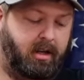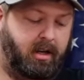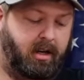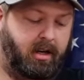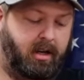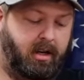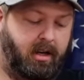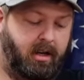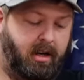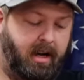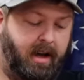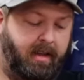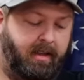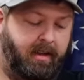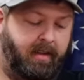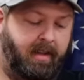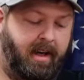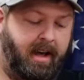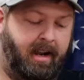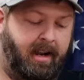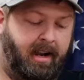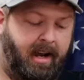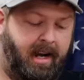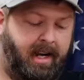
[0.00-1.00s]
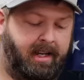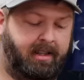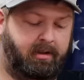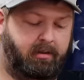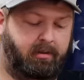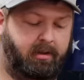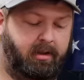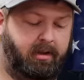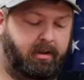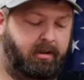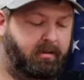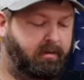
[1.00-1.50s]
uh, and then that last
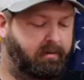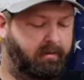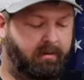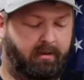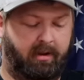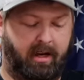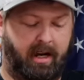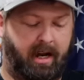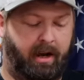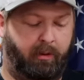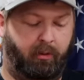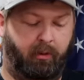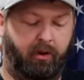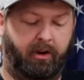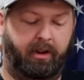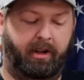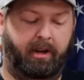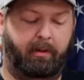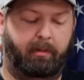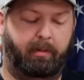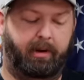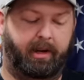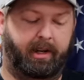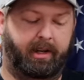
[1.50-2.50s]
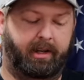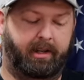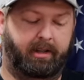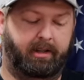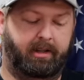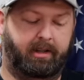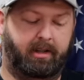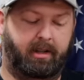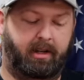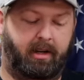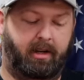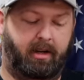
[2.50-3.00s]
one, it really
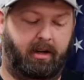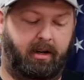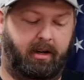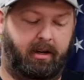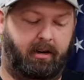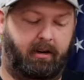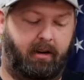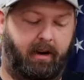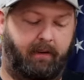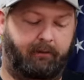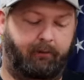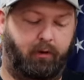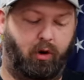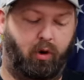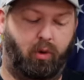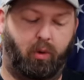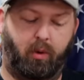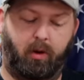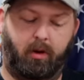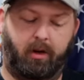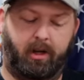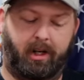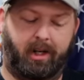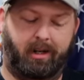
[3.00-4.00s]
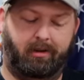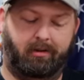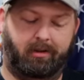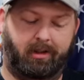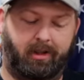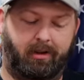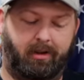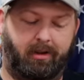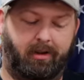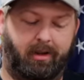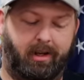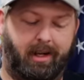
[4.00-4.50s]
depends. Uh, forward, it goes
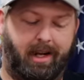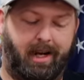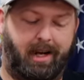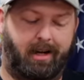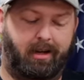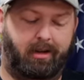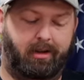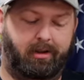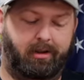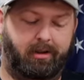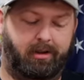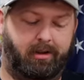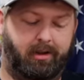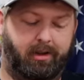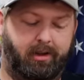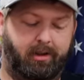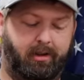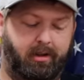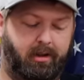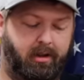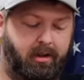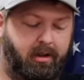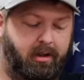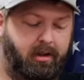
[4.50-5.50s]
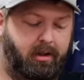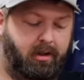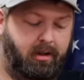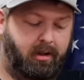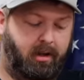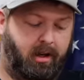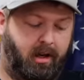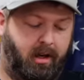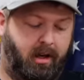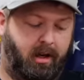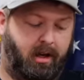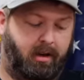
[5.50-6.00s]
zero to nine hundred.
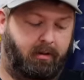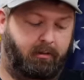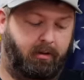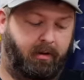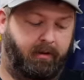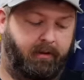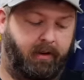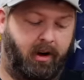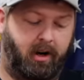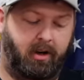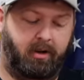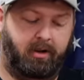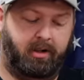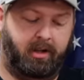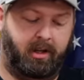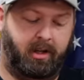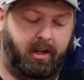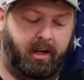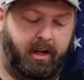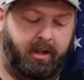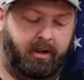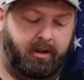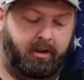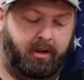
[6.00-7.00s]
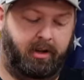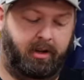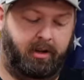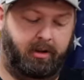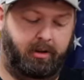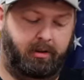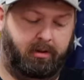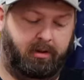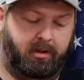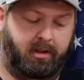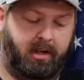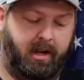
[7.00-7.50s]
Uh, reverse, it either
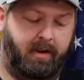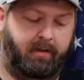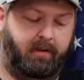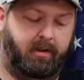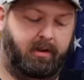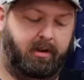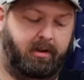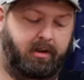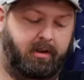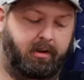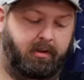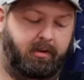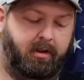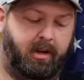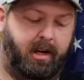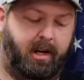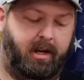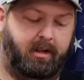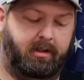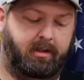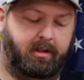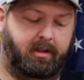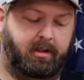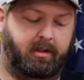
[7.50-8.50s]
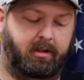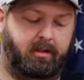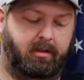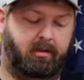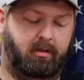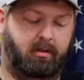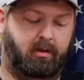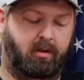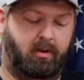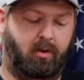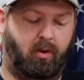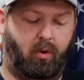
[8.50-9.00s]
do seven to two thousand
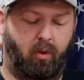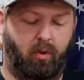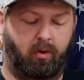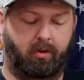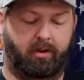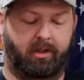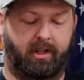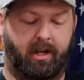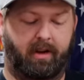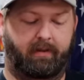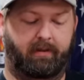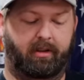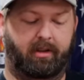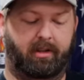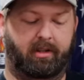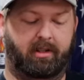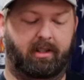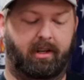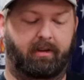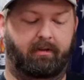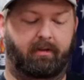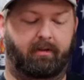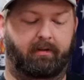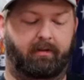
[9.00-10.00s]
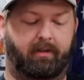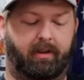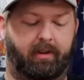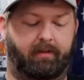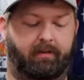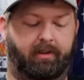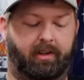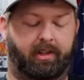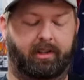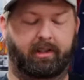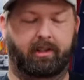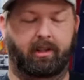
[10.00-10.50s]
or seven to seven
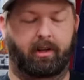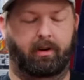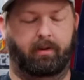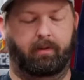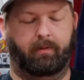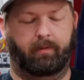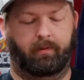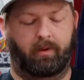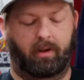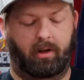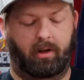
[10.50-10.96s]
fifty. So